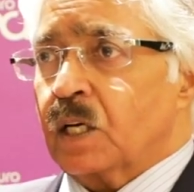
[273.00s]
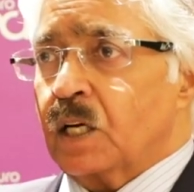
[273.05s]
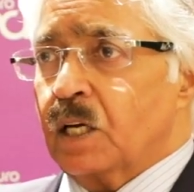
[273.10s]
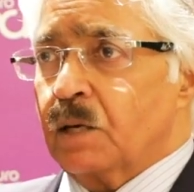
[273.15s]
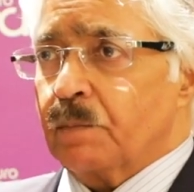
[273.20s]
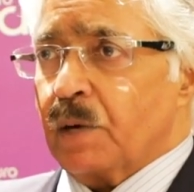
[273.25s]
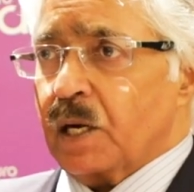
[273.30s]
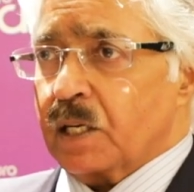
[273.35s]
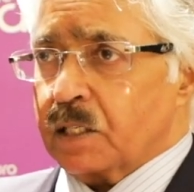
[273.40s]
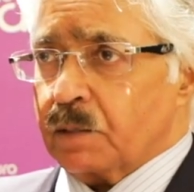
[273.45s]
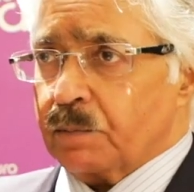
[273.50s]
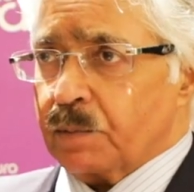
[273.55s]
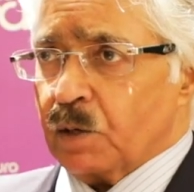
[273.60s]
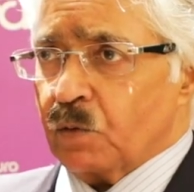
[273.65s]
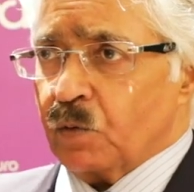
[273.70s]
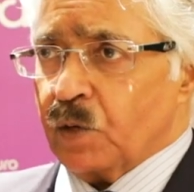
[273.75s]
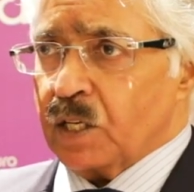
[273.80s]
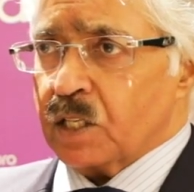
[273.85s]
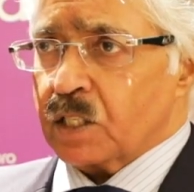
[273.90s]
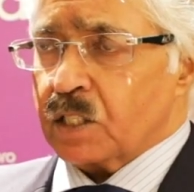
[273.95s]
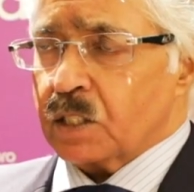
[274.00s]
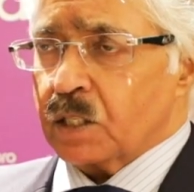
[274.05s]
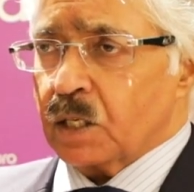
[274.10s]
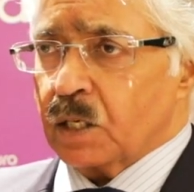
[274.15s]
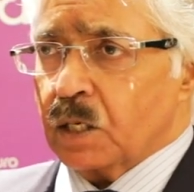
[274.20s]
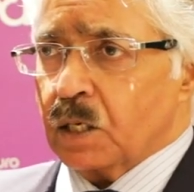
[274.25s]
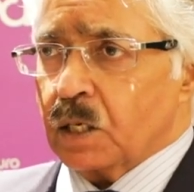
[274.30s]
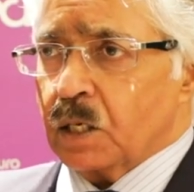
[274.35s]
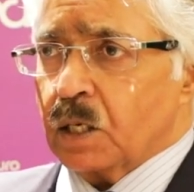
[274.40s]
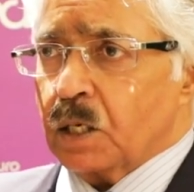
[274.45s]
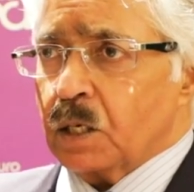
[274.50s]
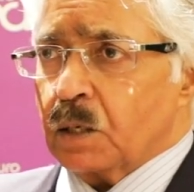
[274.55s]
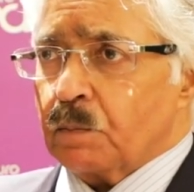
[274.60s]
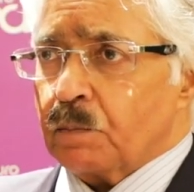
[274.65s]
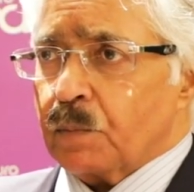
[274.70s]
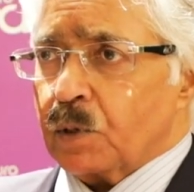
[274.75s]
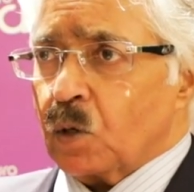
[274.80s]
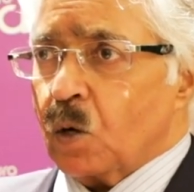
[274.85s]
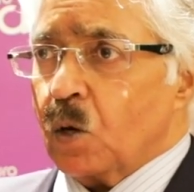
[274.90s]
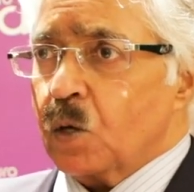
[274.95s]
in multiple ways,
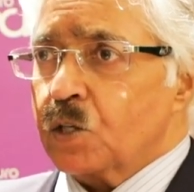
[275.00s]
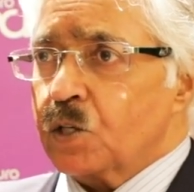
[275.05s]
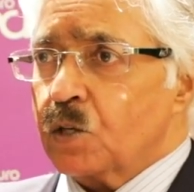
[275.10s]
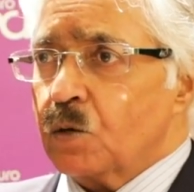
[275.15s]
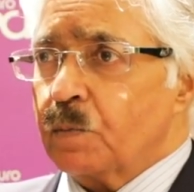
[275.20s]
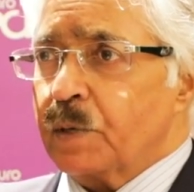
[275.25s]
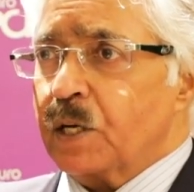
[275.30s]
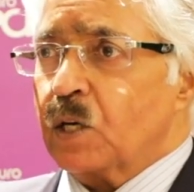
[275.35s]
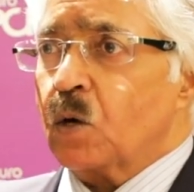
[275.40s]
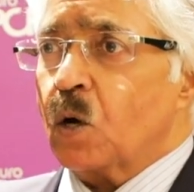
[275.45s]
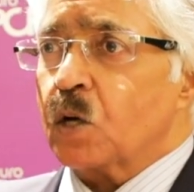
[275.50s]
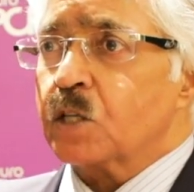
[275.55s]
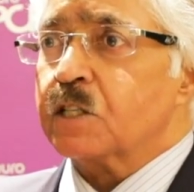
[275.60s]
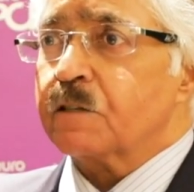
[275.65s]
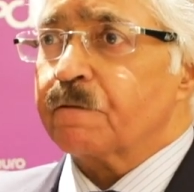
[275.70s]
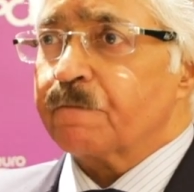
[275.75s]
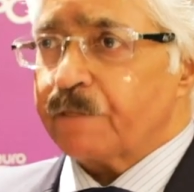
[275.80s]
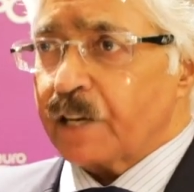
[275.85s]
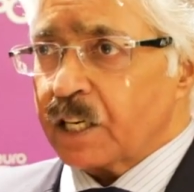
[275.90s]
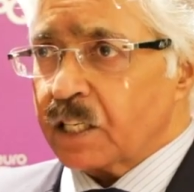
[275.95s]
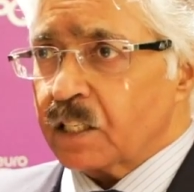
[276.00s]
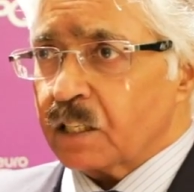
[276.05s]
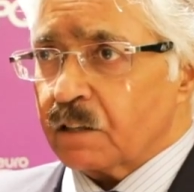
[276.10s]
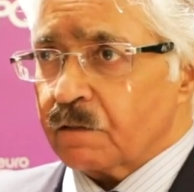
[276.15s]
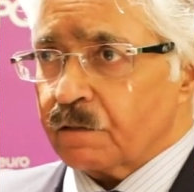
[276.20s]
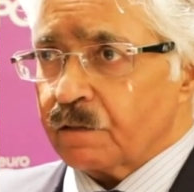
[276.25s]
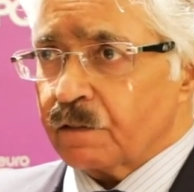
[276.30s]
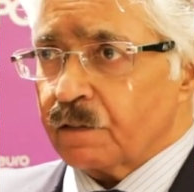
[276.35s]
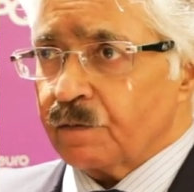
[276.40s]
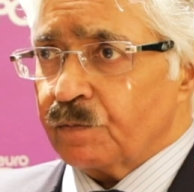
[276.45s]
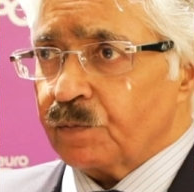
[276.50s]
but also be cost effective.